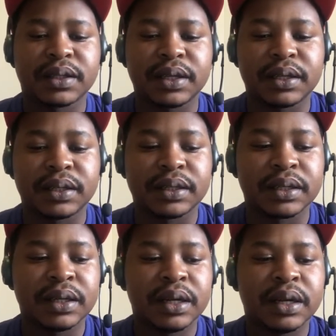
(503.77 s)
things,
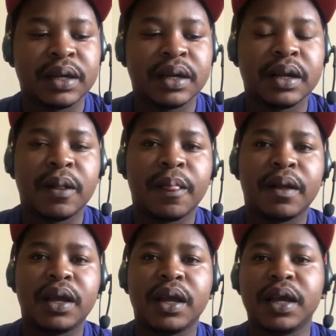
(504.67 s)

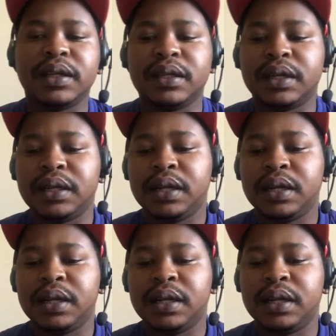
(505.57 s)
and